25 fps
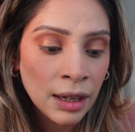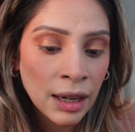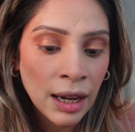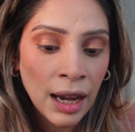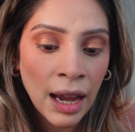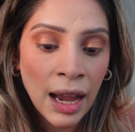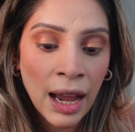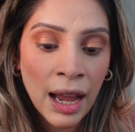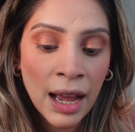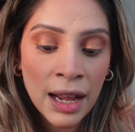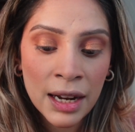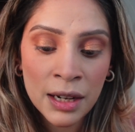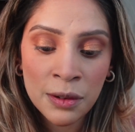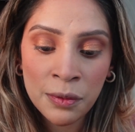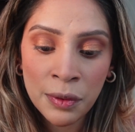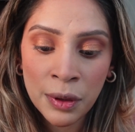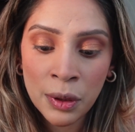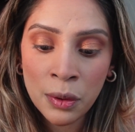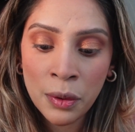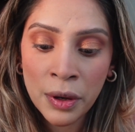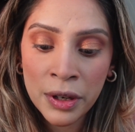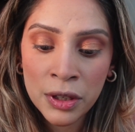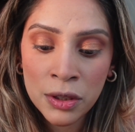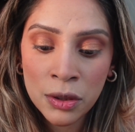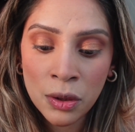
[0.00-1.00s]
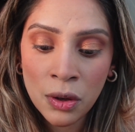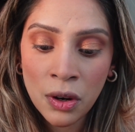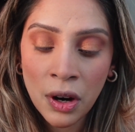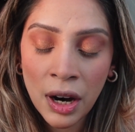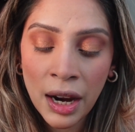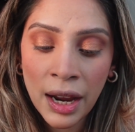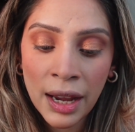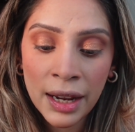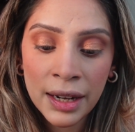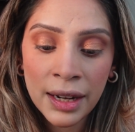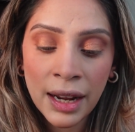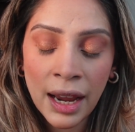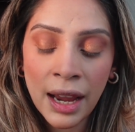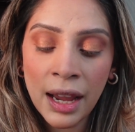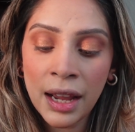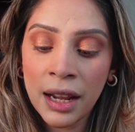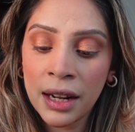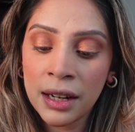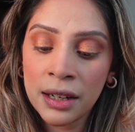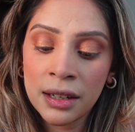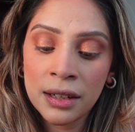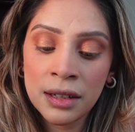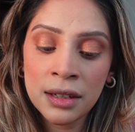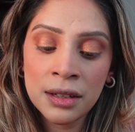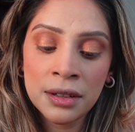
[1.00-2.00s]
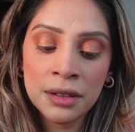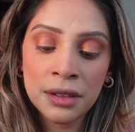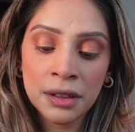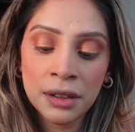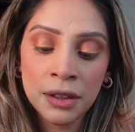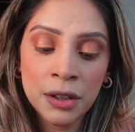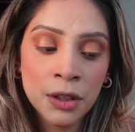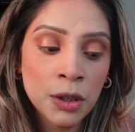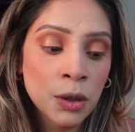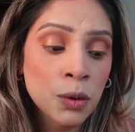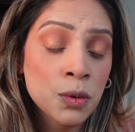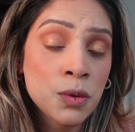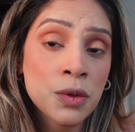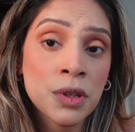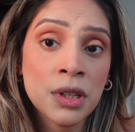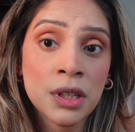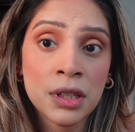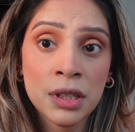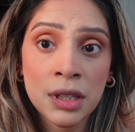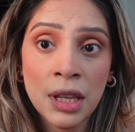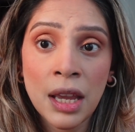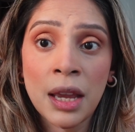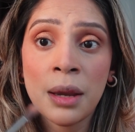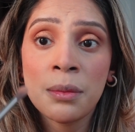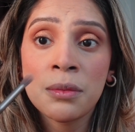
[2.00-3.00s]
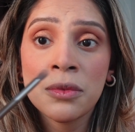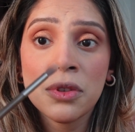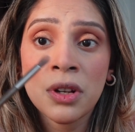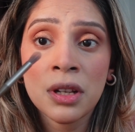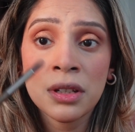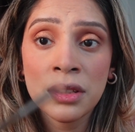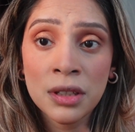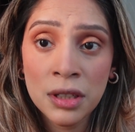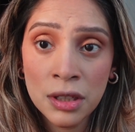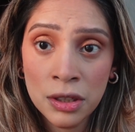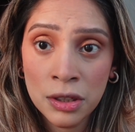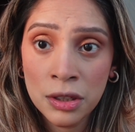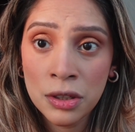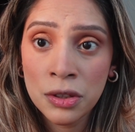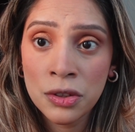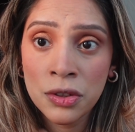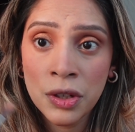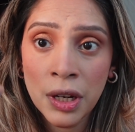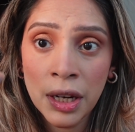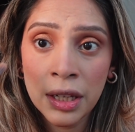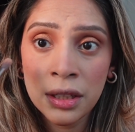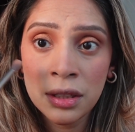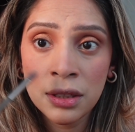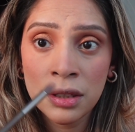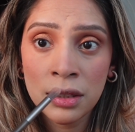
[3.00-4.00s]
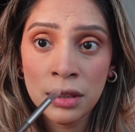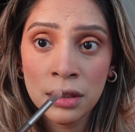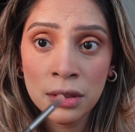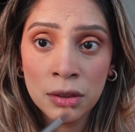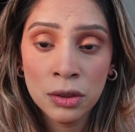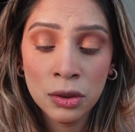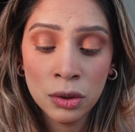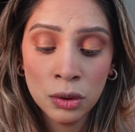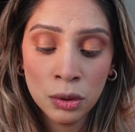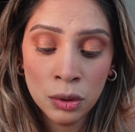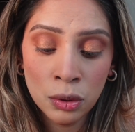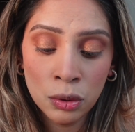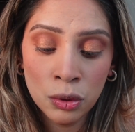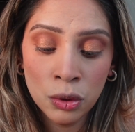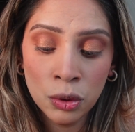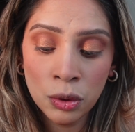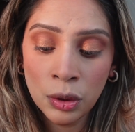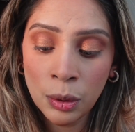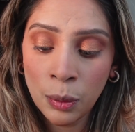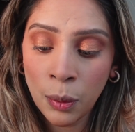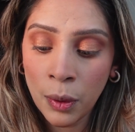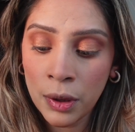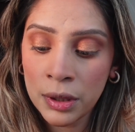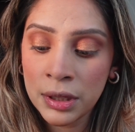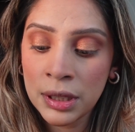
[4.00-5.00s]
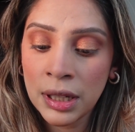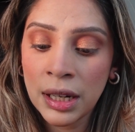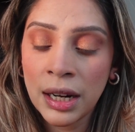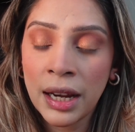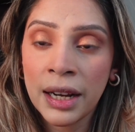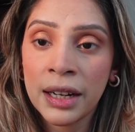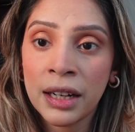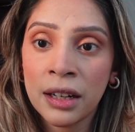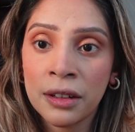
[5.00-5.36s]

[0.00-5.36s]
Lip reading: and we're going to go ahead and use the same transition shades to do the waterline,